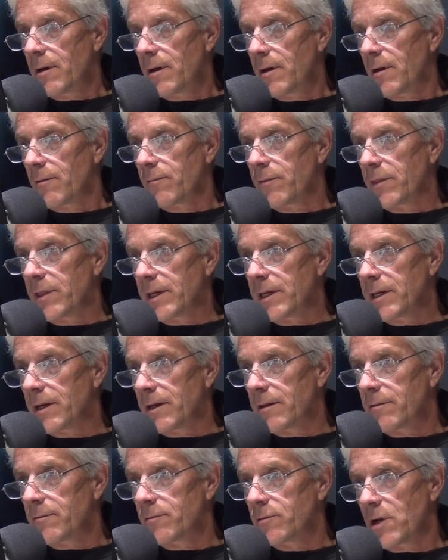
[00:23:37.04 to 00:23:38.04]
of
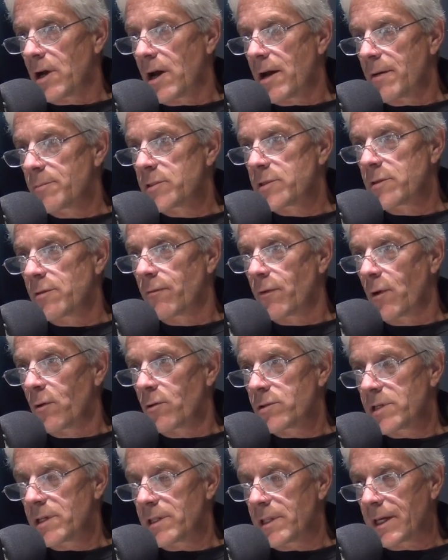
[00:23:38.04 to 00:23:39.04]
the jobs, the
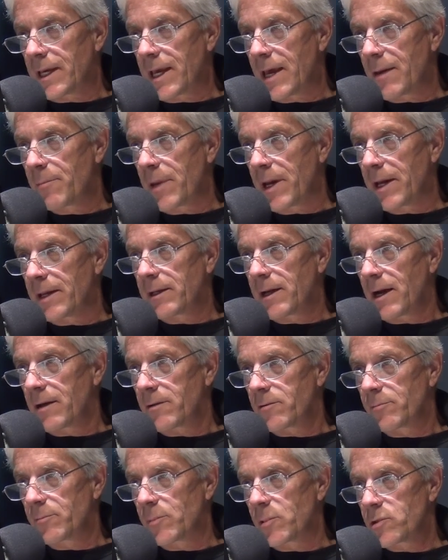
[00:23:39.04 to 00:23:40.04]
votes, and the campaign
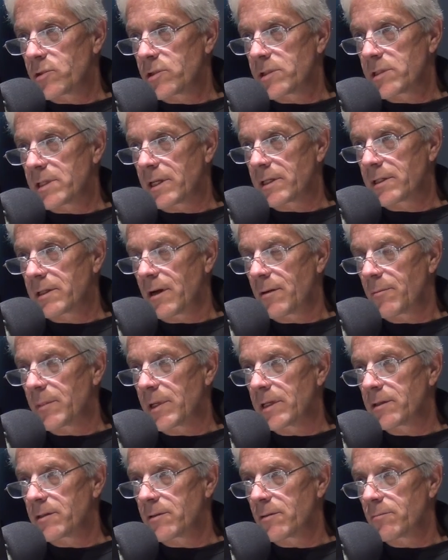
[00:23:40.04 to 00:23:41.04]
contributions that come
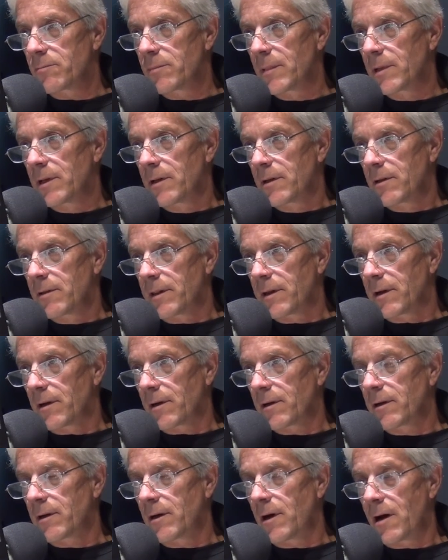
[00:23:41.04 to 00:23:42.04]
into
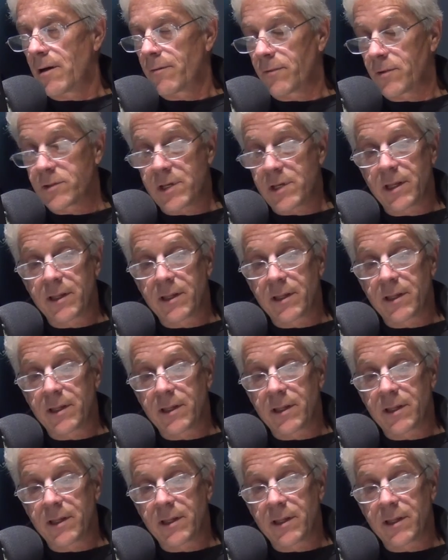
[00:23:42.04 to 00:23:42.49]
their coffers.